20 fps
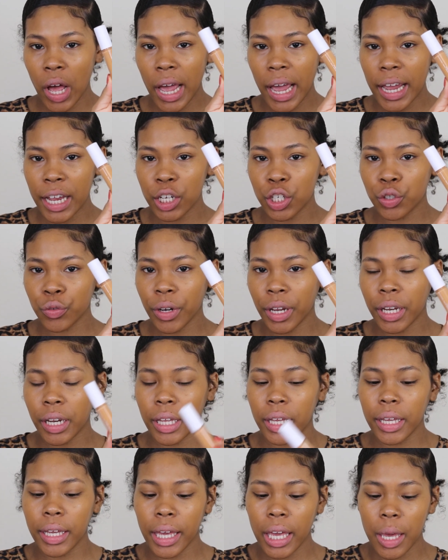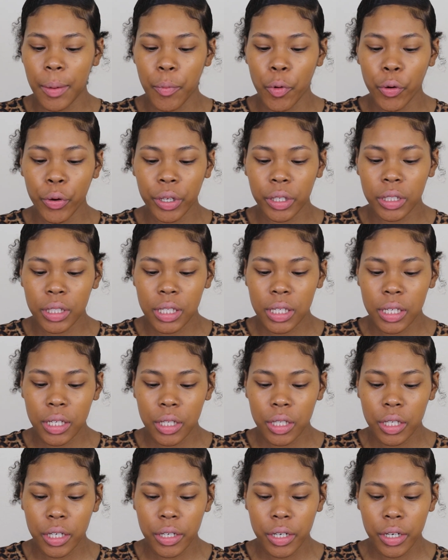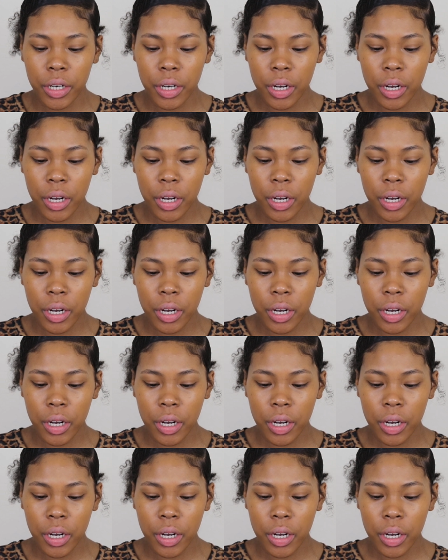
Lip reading: Hydrating Camo Concealer.